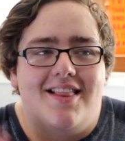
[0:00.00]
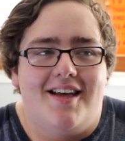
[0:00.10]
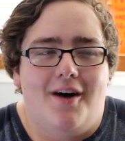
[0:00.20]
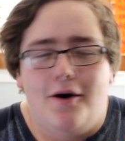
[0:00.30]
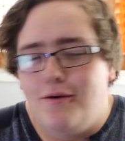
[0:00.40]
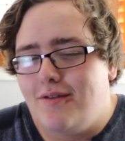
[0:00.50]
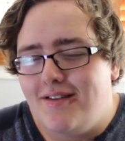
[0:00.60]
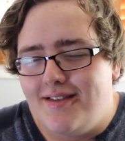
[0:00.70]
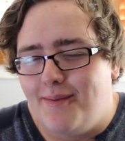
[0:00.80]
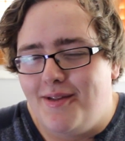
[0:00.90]
They're old,
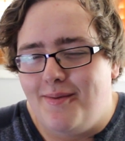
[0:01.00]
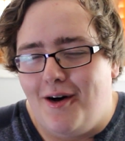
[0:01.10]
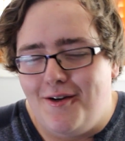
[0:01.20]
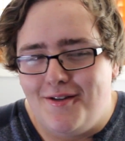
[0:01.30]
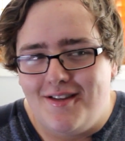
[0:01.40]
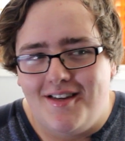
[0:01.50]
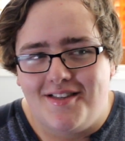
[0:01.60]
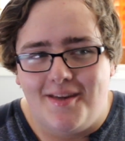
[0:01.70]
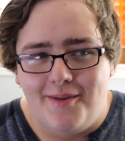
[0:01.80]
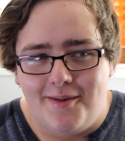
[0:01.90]
some of them are old,
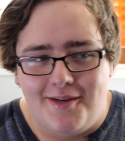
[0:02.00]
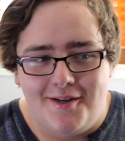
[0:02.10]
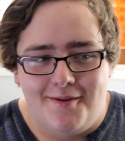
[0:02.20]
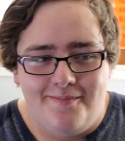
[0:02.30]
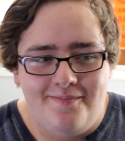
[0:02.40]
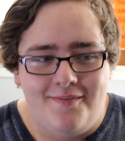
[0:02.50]
some of them are new.